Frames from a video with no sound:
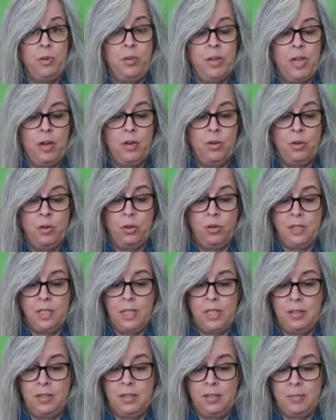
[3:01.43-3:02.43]
you get a hole to
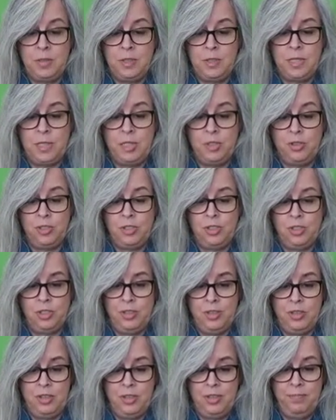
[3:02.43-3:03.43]
get the scissors
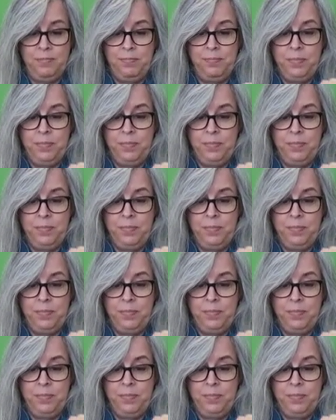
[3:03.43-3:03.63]
started.